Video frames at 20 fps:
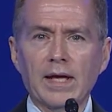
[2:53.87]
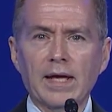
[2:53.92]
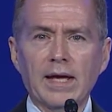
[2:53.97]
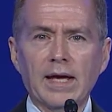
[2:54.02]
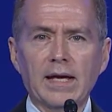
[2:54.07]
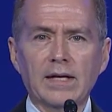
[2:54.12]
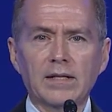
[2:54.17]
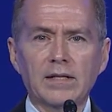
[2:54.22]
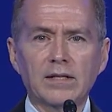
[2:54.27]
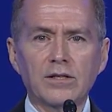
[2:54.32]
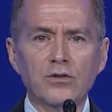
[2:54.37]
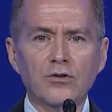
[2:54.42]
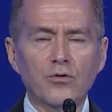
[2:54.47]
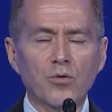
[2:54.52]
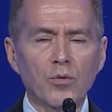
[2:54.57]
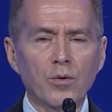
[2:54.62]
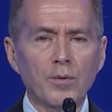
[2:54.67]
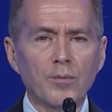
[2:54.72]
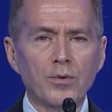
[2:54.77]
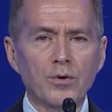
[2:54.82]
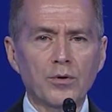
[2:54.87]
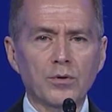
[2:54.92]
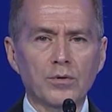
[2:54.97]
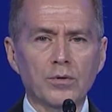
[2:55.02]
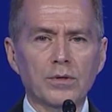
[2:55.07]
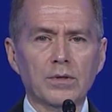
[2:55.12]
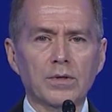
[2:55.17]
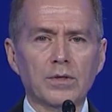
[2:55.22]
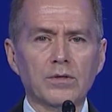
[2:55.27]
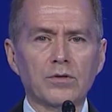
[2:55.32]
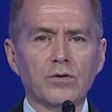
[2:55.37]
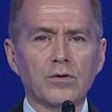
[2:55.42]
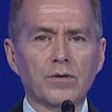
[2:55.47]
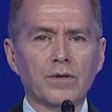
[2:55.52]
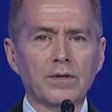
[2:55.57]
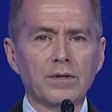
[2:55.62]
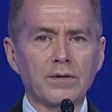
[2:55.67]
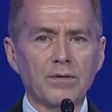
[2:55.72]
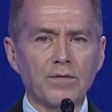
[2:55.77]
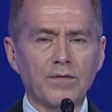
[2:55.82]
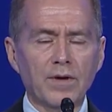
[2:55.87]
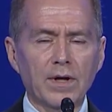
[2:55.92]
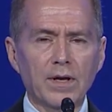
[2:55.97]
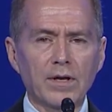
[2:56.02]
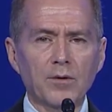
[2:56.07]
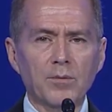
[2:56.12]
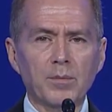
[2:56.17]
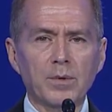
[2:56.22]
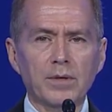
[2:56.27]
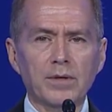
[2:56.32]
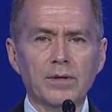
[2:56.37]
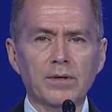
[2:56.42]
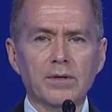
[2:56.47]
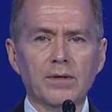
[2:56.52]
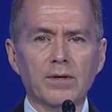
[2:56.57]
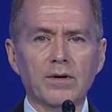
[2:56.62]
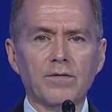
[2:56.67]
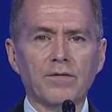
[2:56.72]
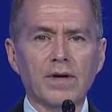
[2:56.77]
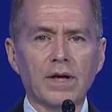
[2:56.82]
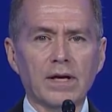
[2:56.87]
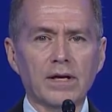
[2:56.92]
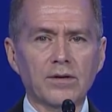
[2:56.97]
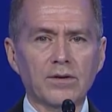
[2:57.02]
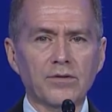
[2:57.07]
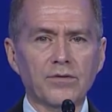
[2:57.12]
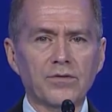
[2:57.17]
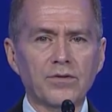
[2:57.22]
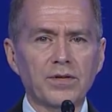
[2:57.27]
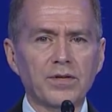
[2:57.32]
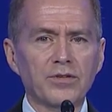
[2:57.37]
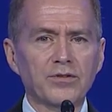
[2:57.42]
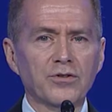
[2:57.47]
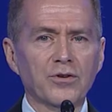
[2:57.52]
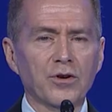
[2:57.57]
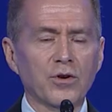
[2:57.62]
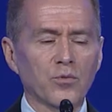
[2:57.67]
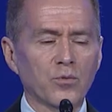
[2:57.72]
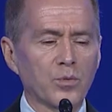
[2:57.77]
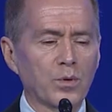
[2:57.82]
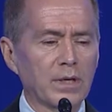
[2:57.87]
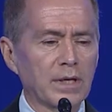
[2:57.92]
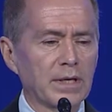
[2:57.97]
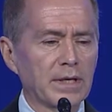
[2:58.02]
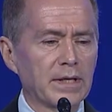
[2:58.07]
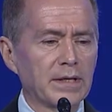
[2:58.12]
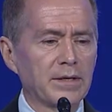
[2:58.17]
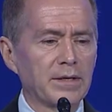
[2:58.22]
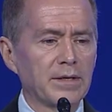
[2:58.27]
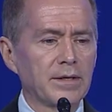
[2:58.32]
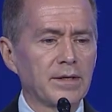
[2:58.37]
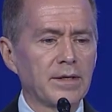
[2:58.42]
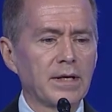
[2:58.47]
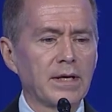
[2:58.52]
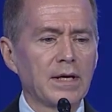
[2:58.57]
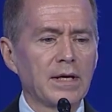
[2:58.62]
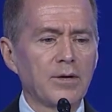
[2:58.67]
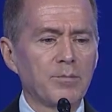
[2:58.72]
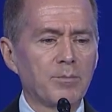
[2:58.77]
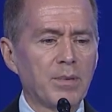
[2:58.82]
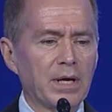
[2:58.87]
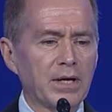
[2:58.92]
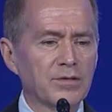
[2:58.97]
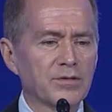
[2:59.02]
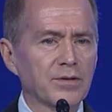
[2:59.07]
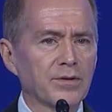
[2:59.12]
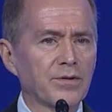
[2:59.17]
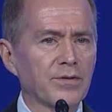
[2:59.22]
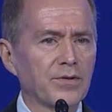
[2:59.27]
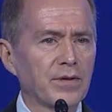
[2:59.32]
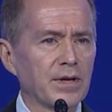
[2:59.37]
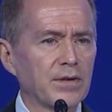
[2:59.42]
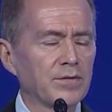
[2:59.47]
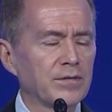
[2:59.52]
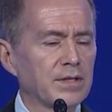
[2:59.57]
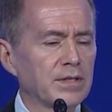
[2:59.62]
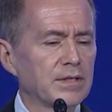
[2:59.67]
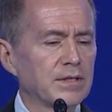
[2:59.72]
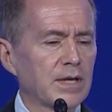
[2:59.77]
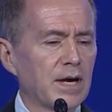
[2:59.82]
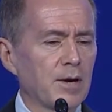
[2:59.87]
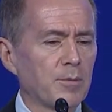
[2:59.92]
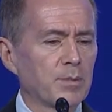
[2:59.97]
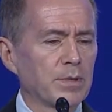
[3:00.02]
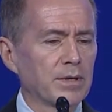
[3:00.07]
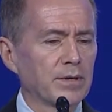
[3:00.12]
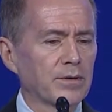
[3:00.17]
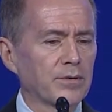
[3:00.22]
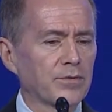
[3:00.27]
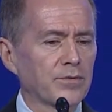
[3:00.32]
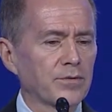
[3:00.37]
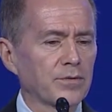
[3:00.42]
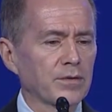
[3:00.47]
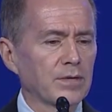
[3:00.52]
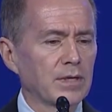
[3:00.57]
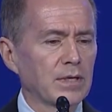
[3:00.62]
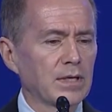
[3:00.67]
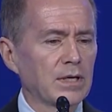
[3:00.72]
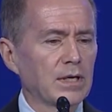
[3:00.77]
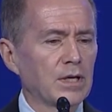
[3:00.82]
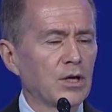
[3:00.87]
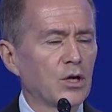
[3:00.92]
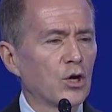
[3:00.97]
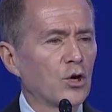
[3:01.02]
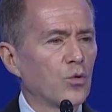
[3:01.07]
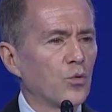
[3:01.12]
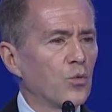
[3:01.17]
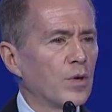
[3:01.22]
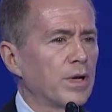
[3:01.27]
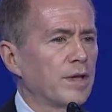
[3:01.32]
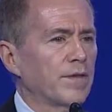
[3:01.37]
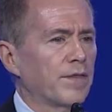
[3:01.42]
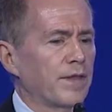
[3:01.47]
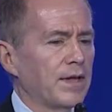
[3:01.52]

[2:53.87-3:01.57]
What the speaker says: and contribute to the development of anesthesia-related patient safety topics. We at